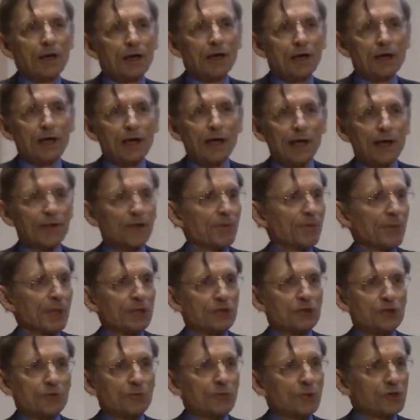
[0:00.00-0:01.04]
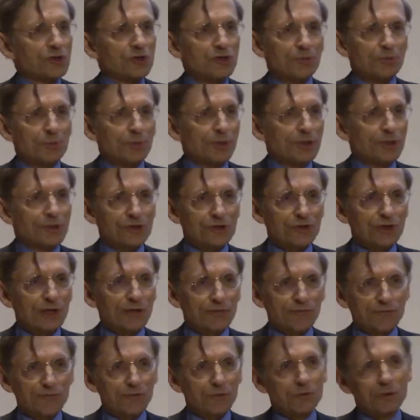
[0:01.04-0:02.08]
And the measurements are pretty
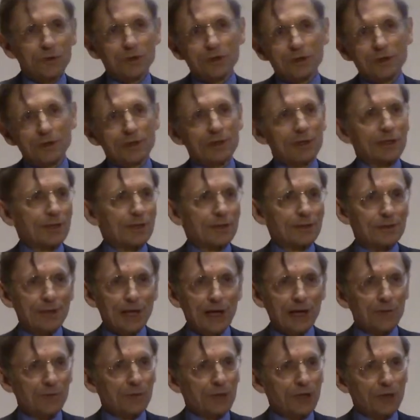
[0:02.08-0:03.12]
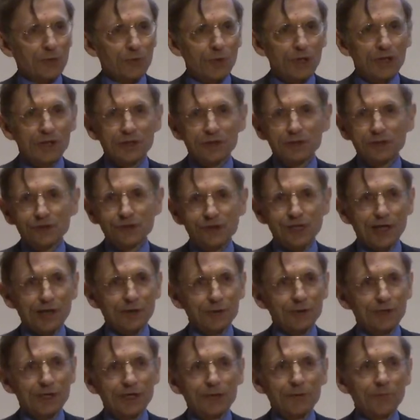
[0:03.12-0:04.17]
straightforward. How many wells, how
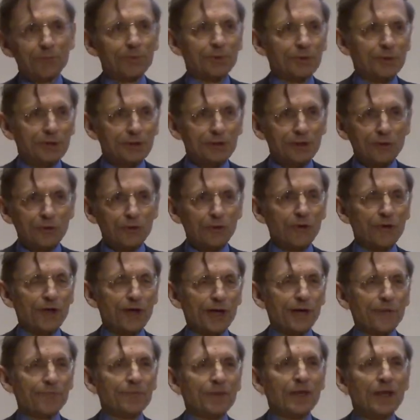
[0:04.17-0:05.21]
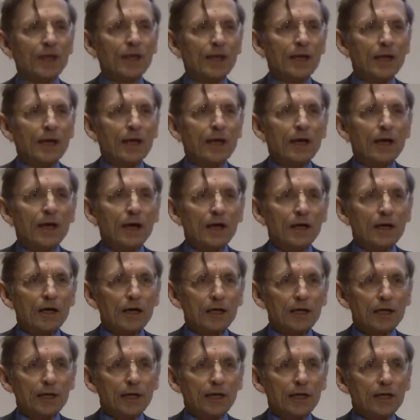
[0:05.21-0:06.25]
deep, all that.
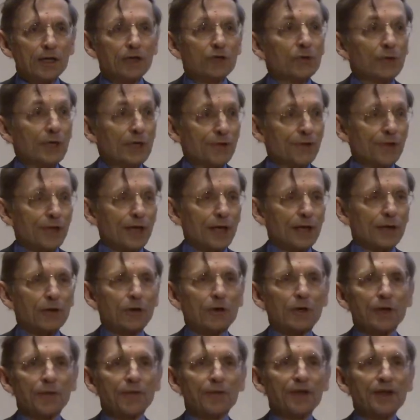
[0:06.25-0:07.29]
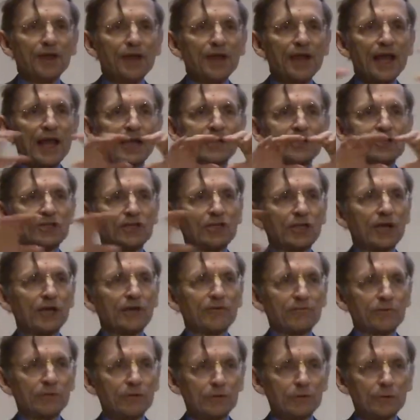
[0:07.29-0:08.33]
You need The next
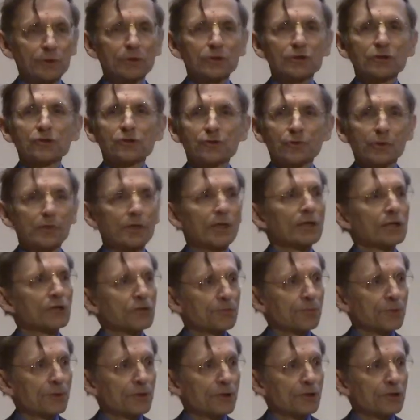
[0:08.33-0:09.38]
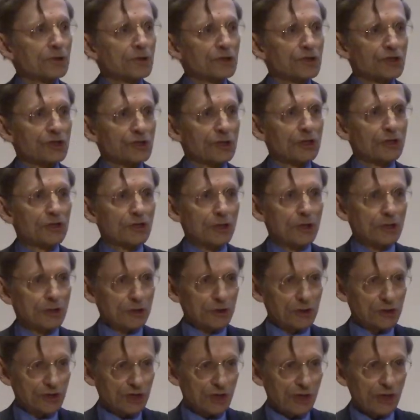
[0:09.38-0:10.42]
level, which is where entrepreneurs
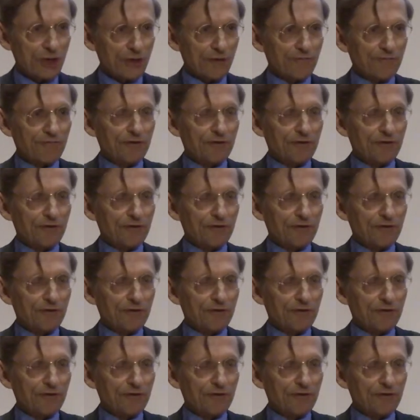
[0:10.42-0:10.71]
start